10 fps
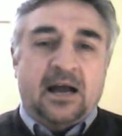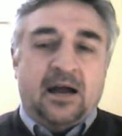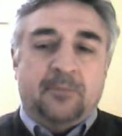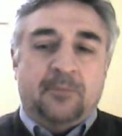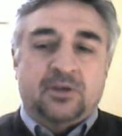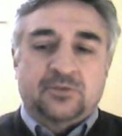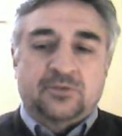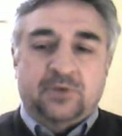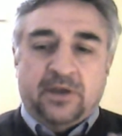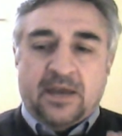because we
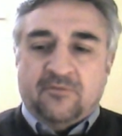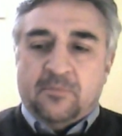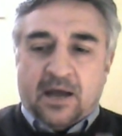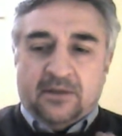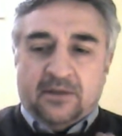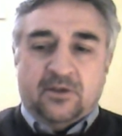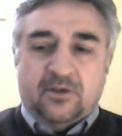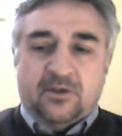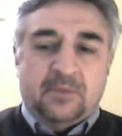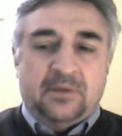only have about,
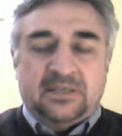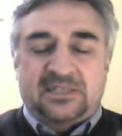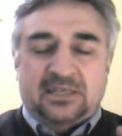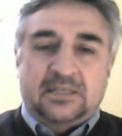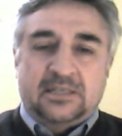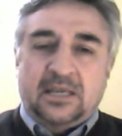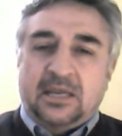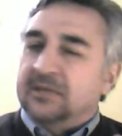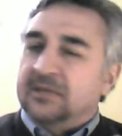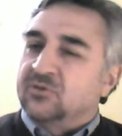maybe
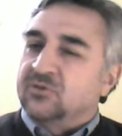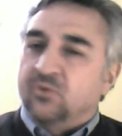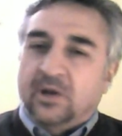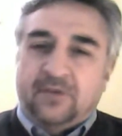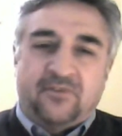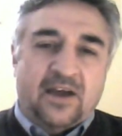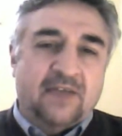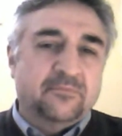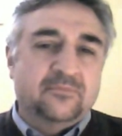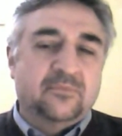16, 25
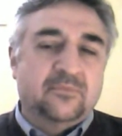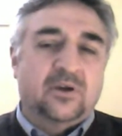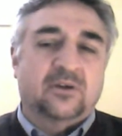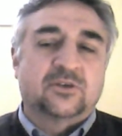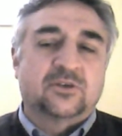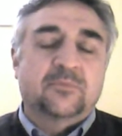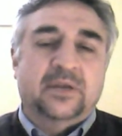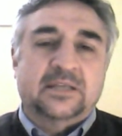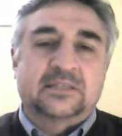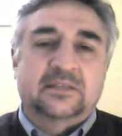or so
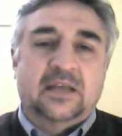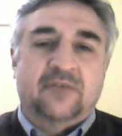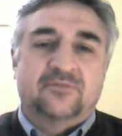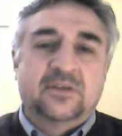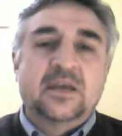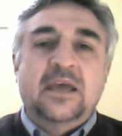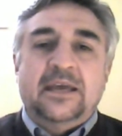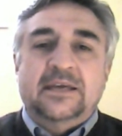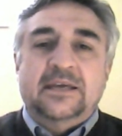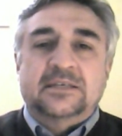minutes left,
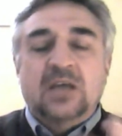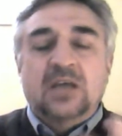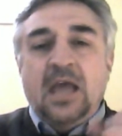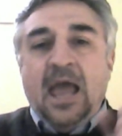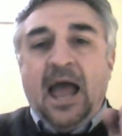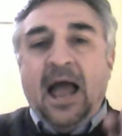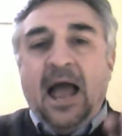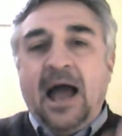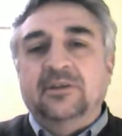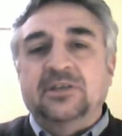is how
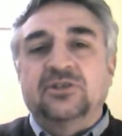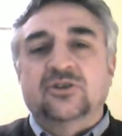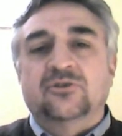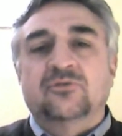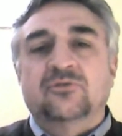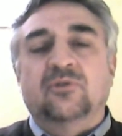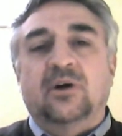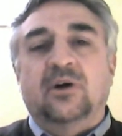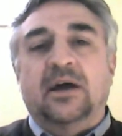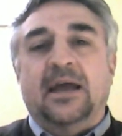did you,
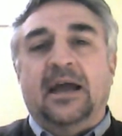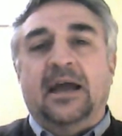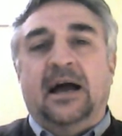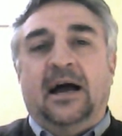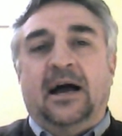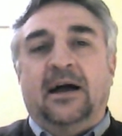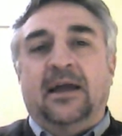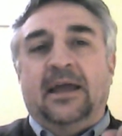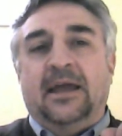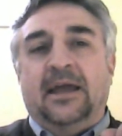
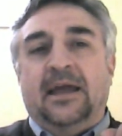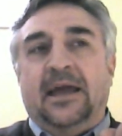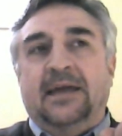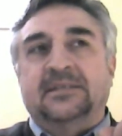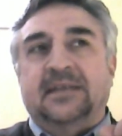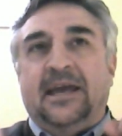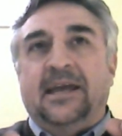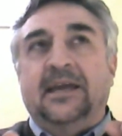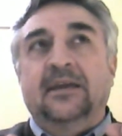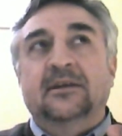as a
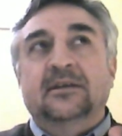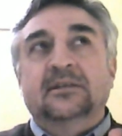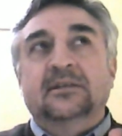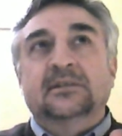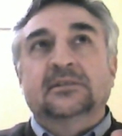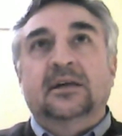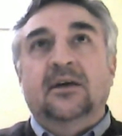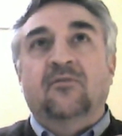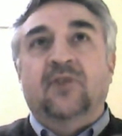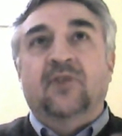
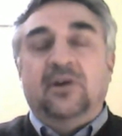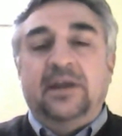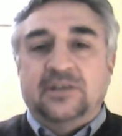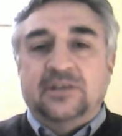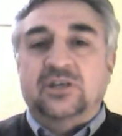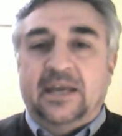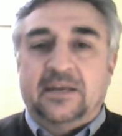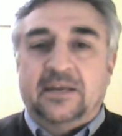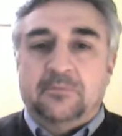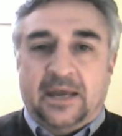very educated
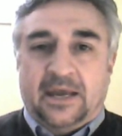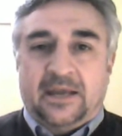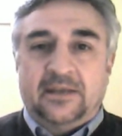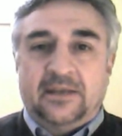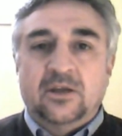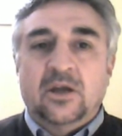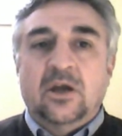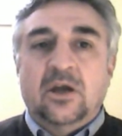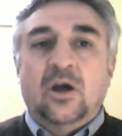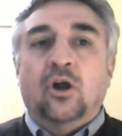man,
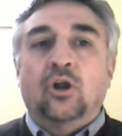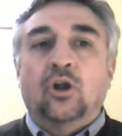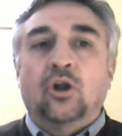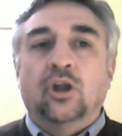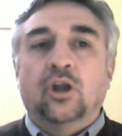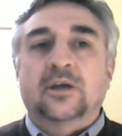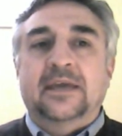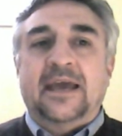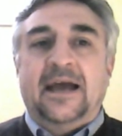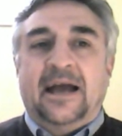look
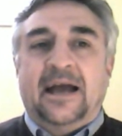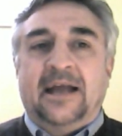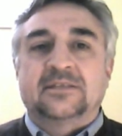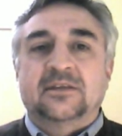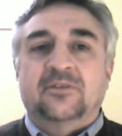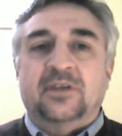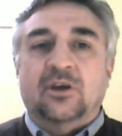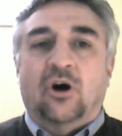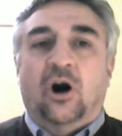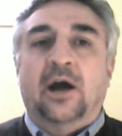at the
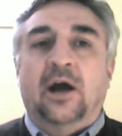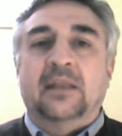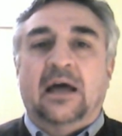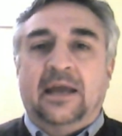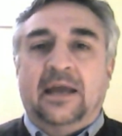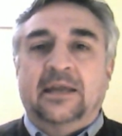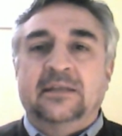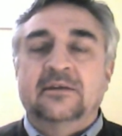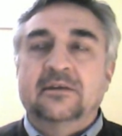online